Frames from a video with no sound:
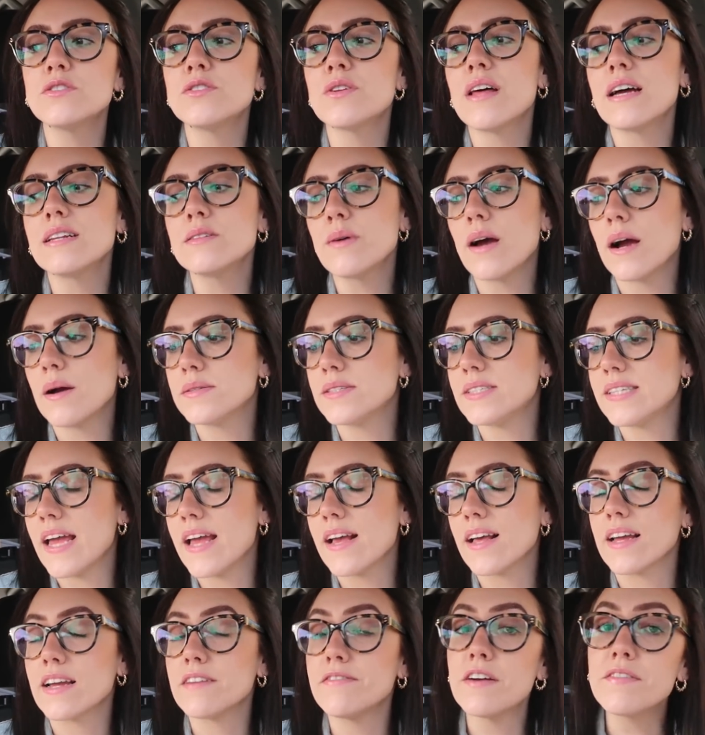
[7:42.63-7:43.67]
So that's why I was
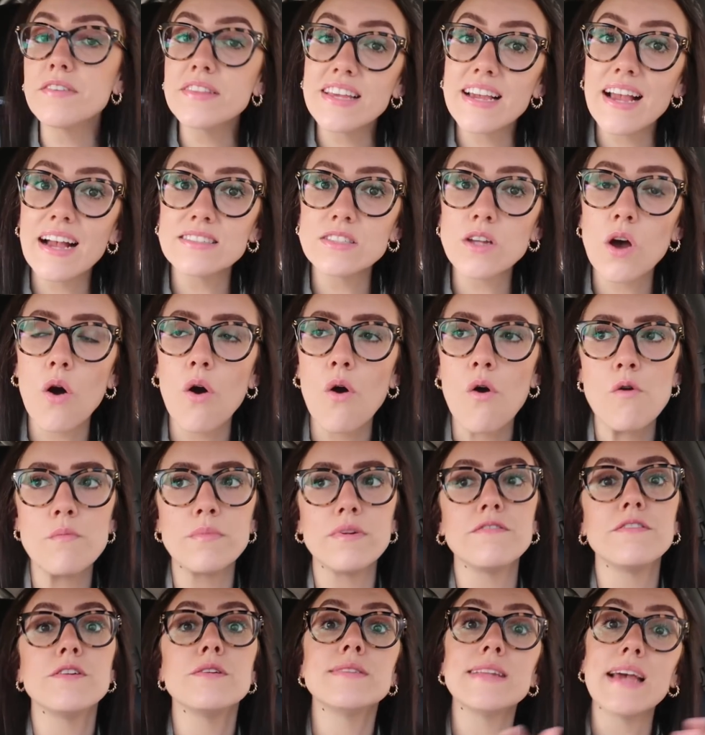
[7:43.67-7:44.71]
saying, like, if everything has a home
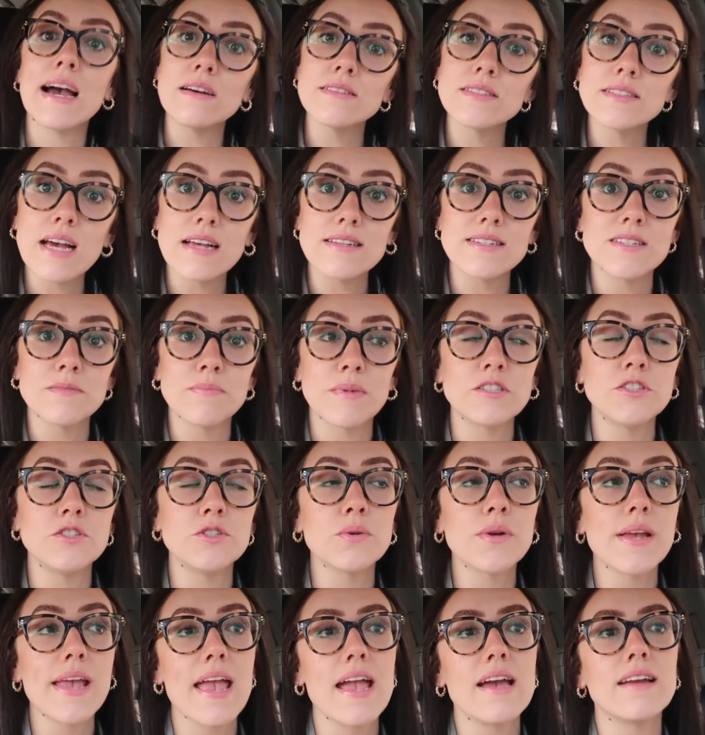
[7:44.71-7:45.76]
and if you downsize as much as
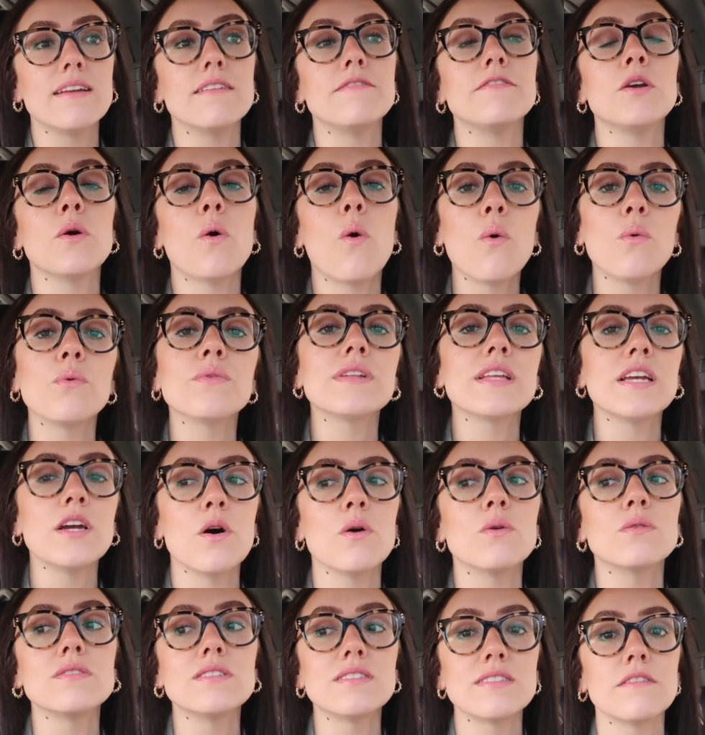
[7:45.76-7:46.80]
you can and if you only
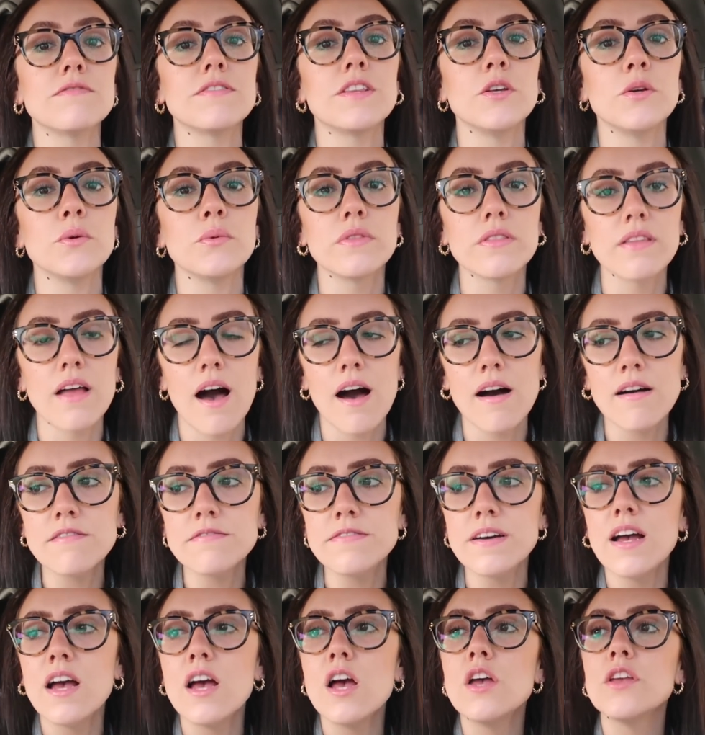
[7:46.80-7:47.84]
own stuff that you
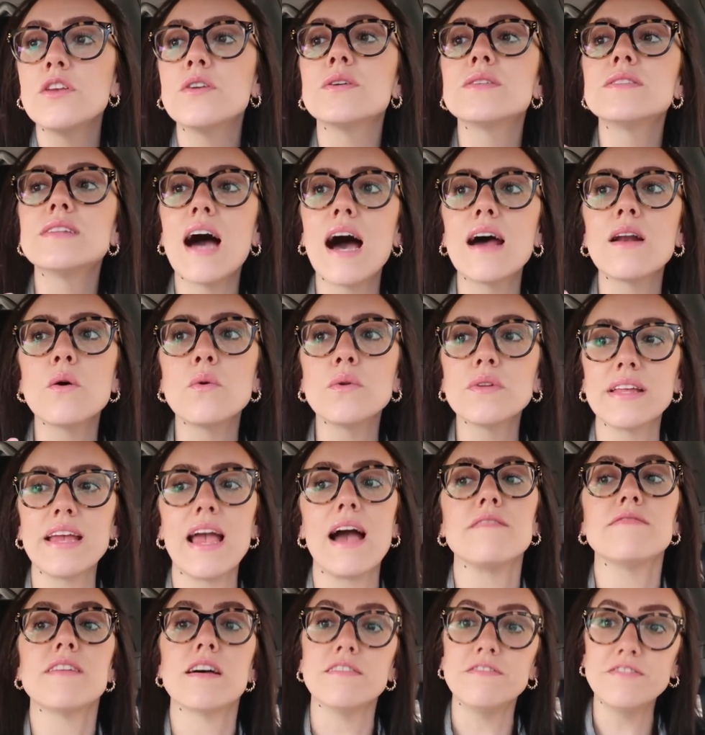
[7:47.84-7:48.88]
love, you'll not only
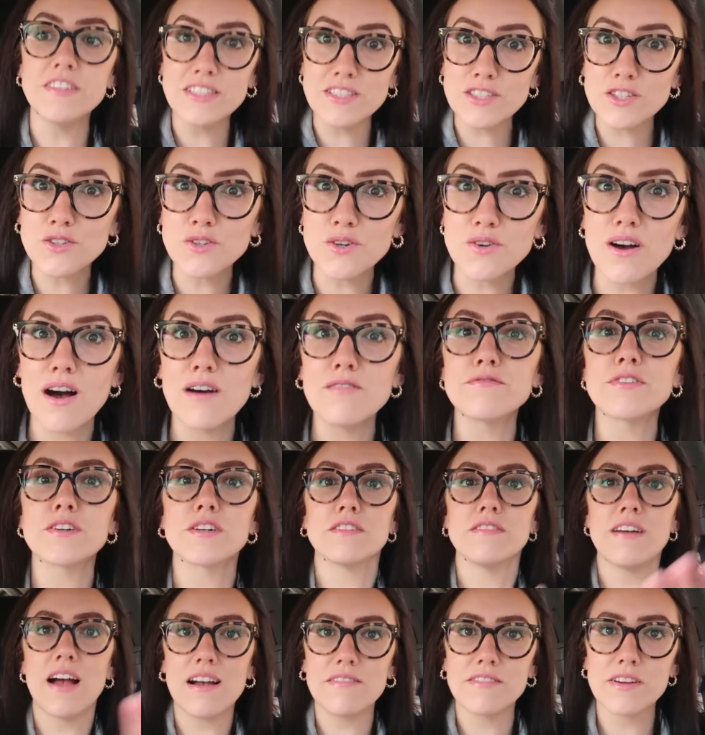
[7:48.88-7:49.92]
have that physical comfort
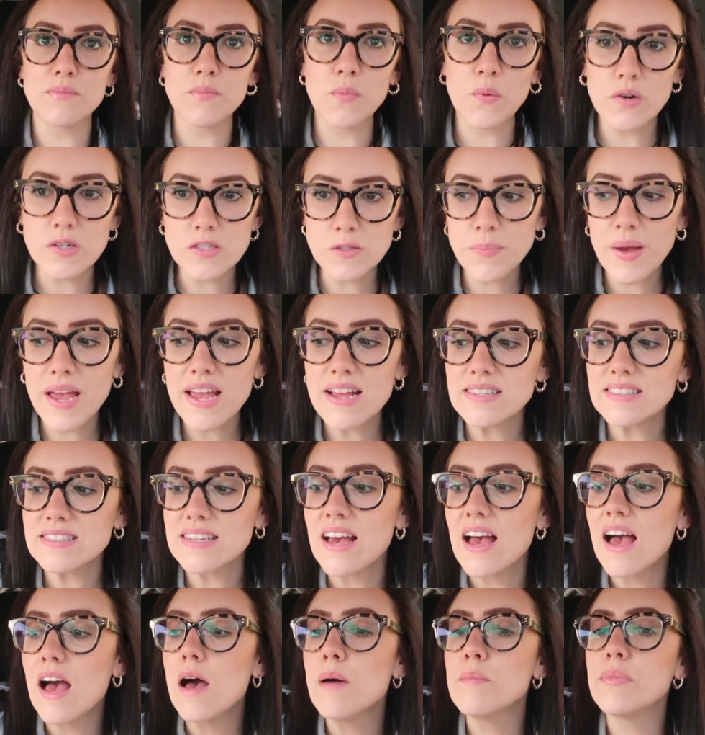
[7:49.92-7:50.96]
of having more space,
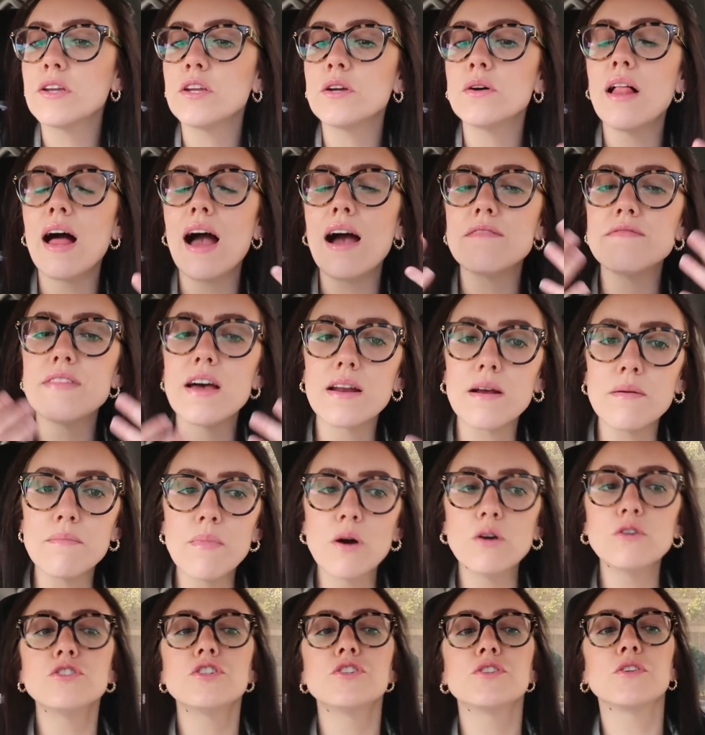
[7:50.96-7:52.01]
but you'll have that
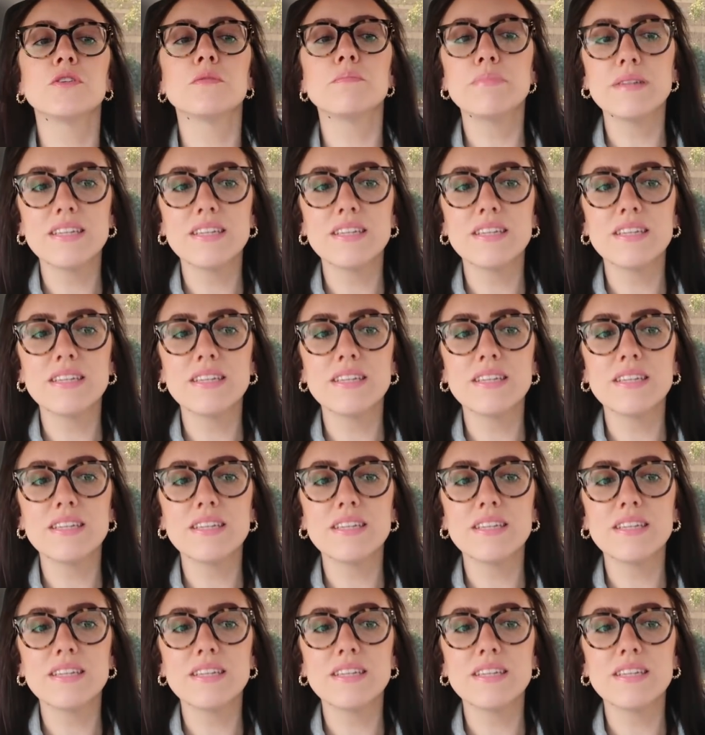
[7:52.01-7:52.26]
emotional